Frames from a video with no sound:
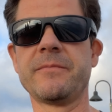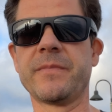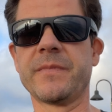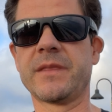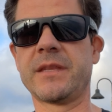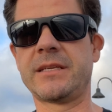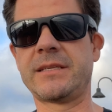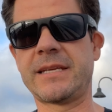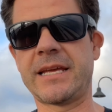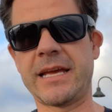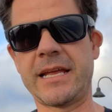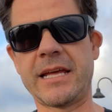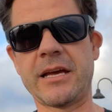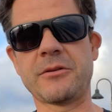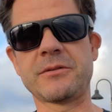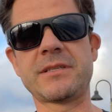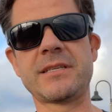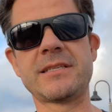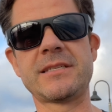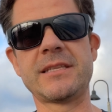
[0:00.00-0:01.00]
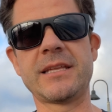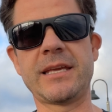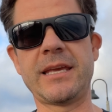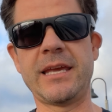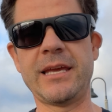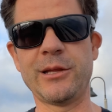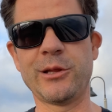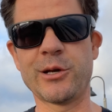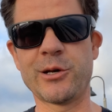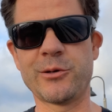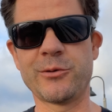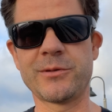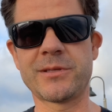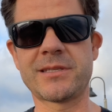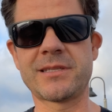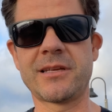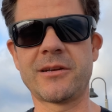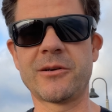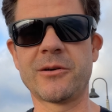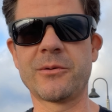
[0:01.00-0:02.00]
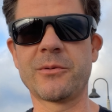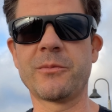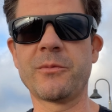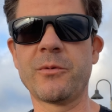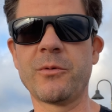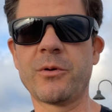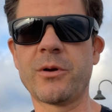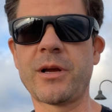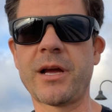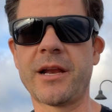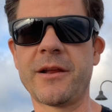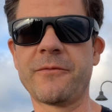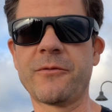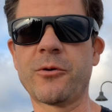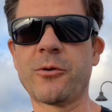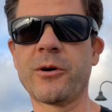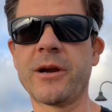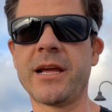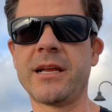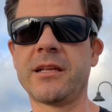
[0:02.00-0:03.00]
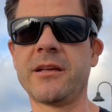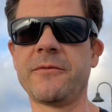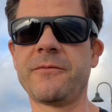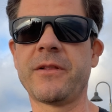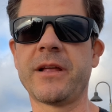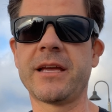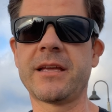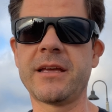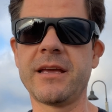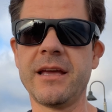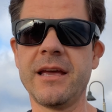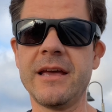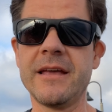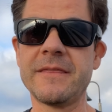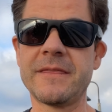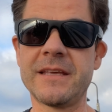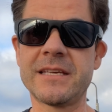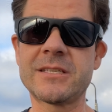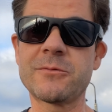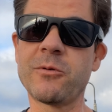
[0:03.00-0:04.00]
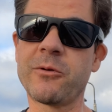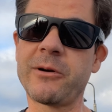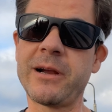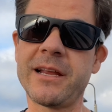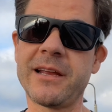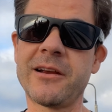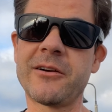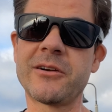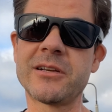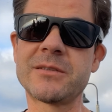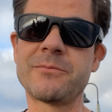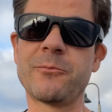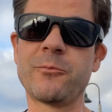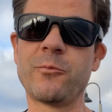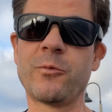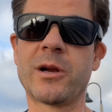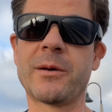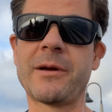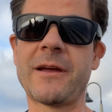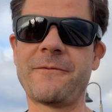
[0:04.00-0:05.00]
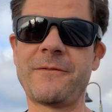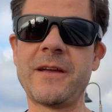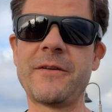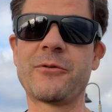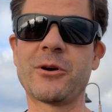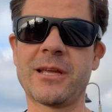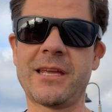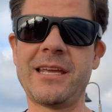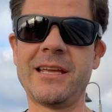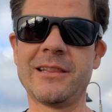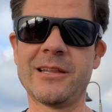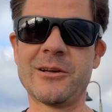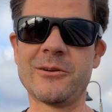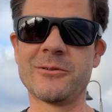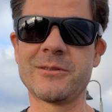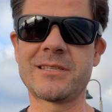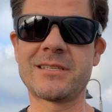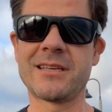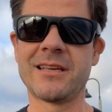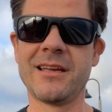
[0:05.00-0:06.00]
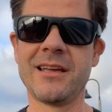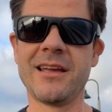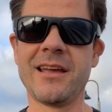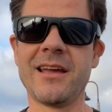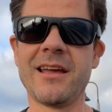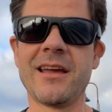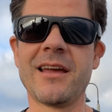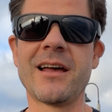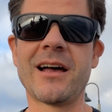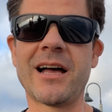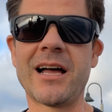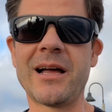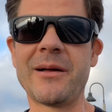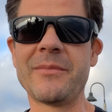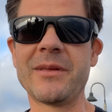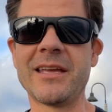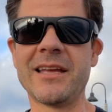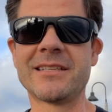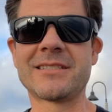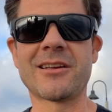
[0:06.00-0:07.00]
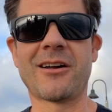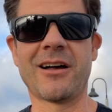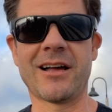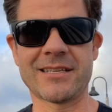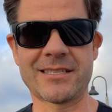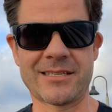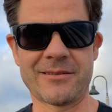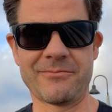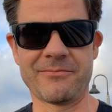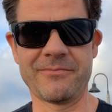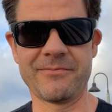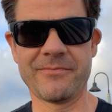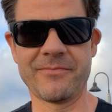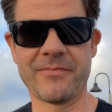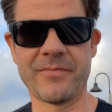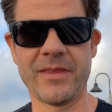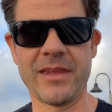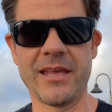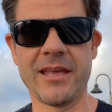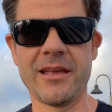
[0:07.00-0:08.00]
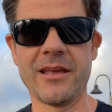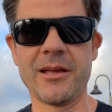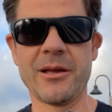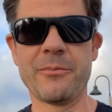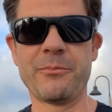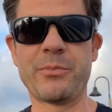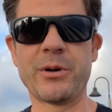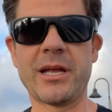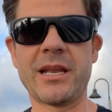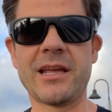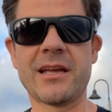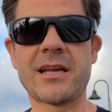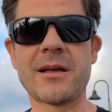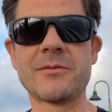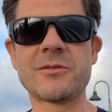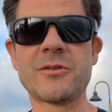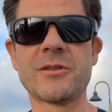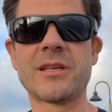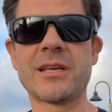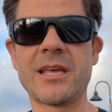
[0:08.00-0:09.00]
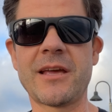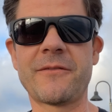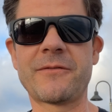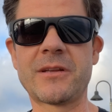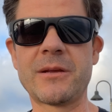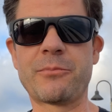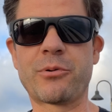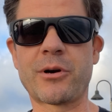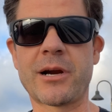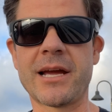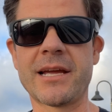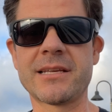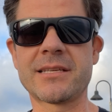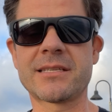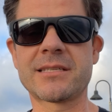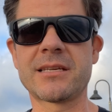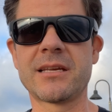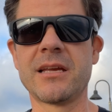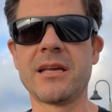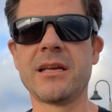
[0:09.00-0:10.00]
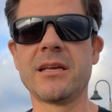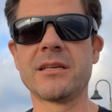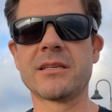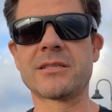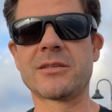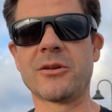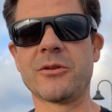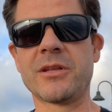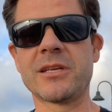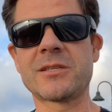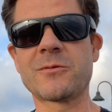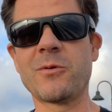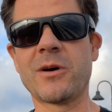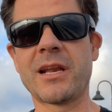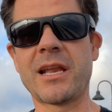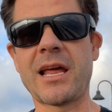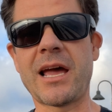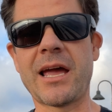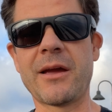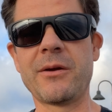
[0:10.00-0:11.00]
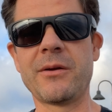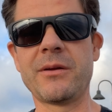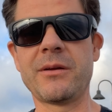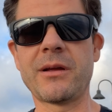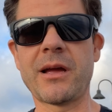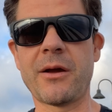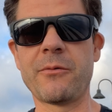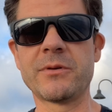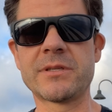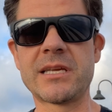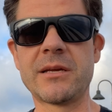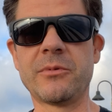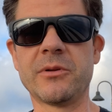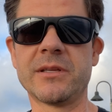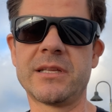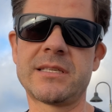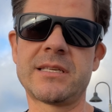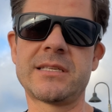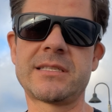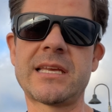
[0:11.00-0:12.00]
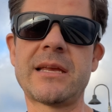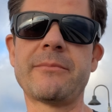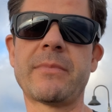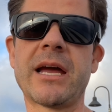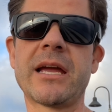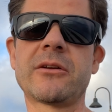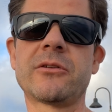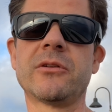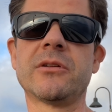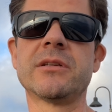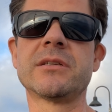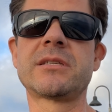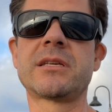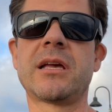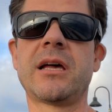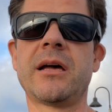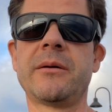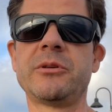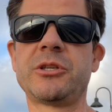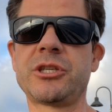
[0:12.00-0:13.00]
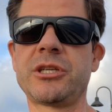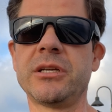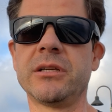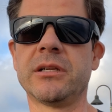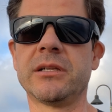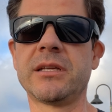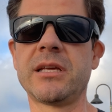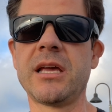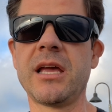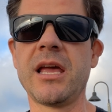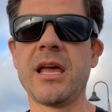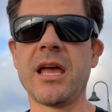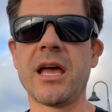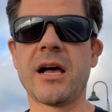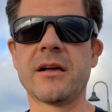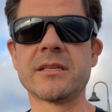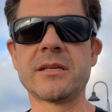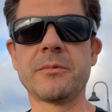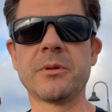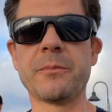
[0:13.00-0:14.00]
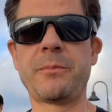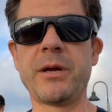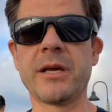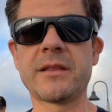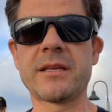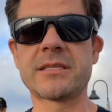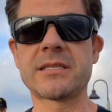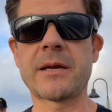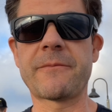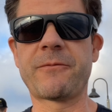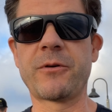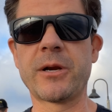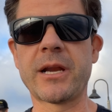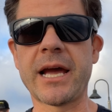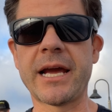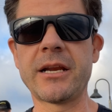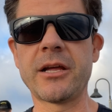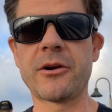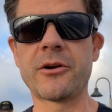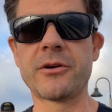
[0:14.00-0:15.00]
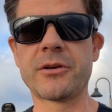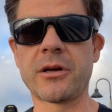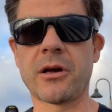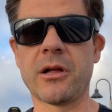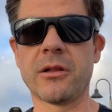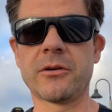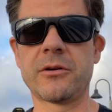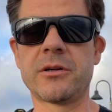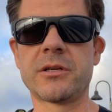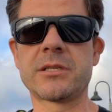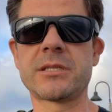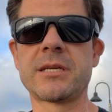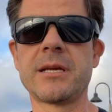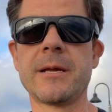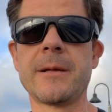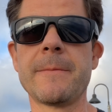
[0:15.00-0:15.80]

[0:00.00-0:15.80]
the 10 ounces, and the kilos that are kind of creative, like this one right here is one of my favorite kilos. It's awesome, but it comes with a hefty price. So this one, I was able, this is St. Michael's shield. I was able to pick this up for $900